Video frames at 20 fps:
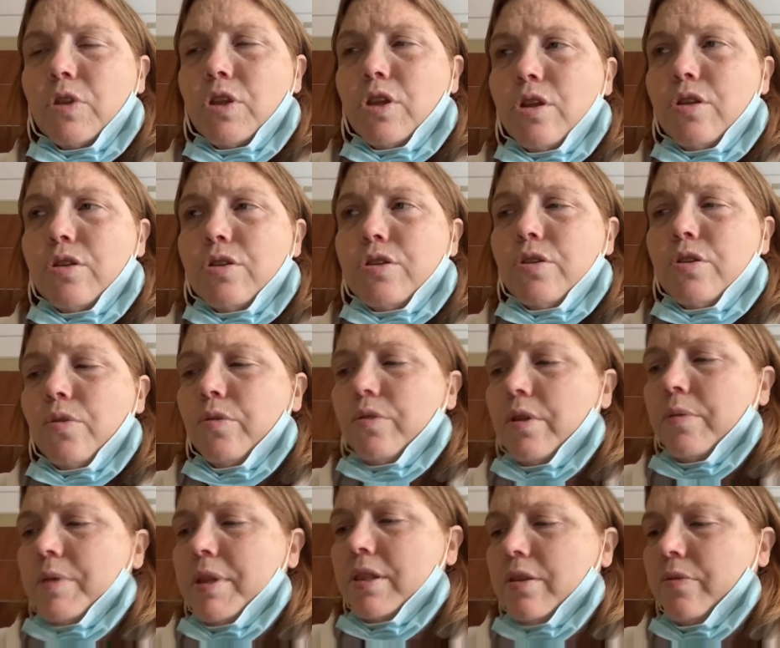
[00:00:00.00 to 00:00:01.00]

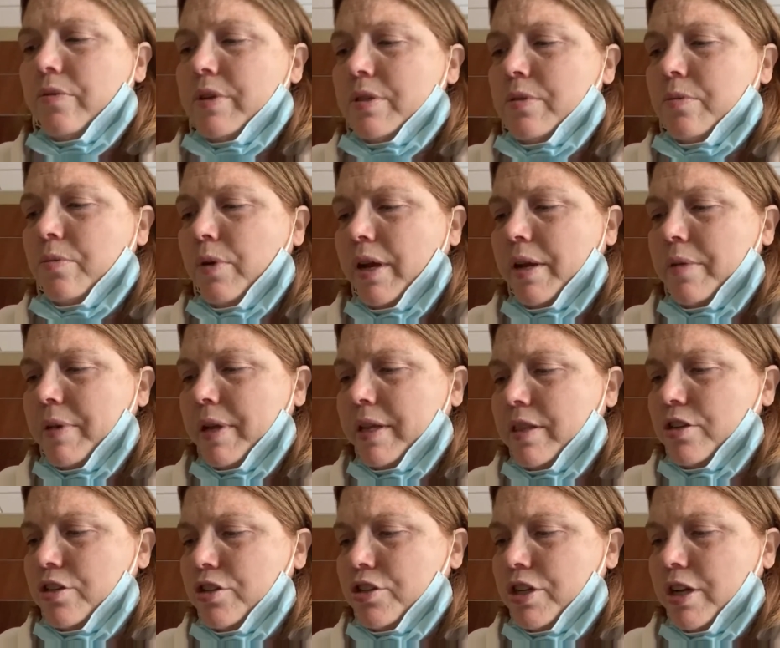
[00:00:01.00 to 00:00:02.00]
the reason why I made this
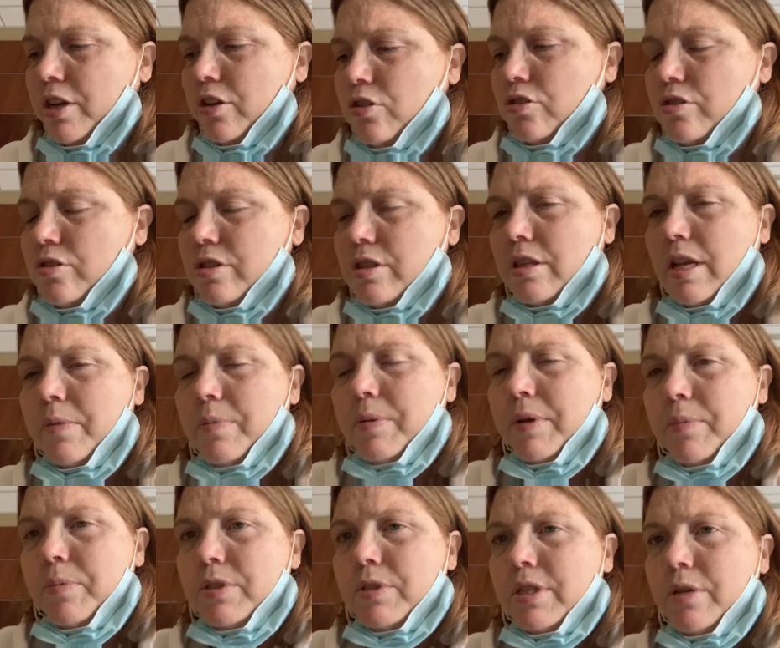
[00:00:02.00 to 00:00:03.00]
channel is because a lot of people
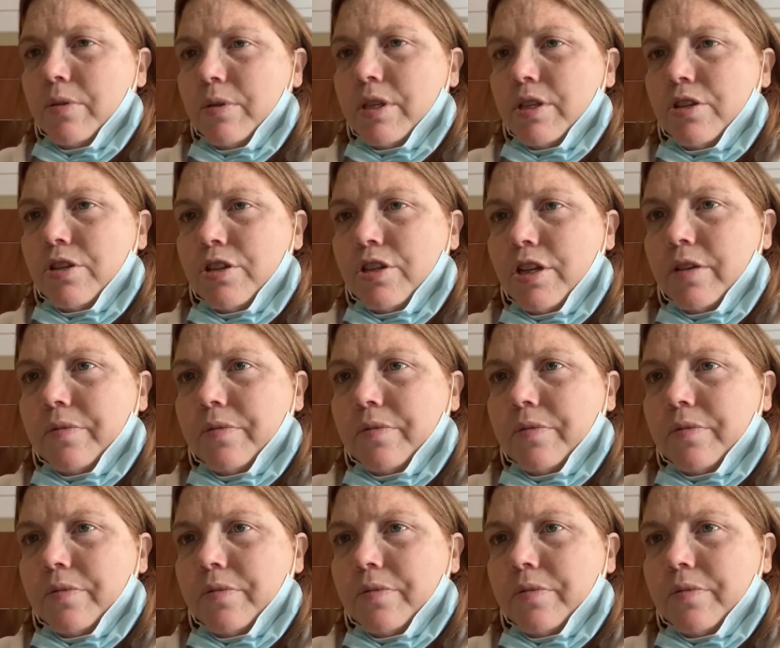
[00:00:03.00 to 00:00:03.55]
deal with this shit.